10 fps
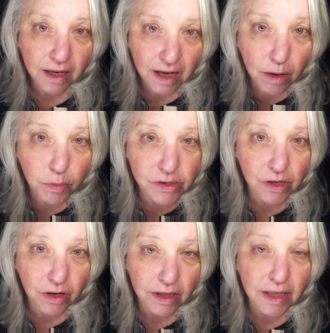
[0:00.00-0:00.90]
Cowboy's
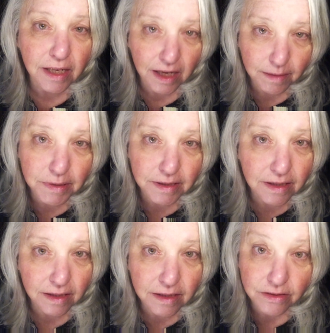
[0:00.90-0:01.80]
gone and I'm gonna
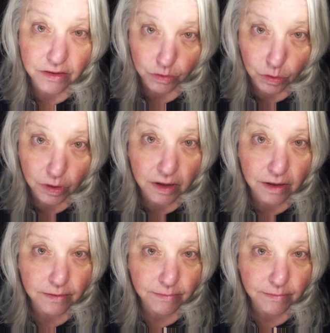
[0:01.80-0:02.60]
tell his story.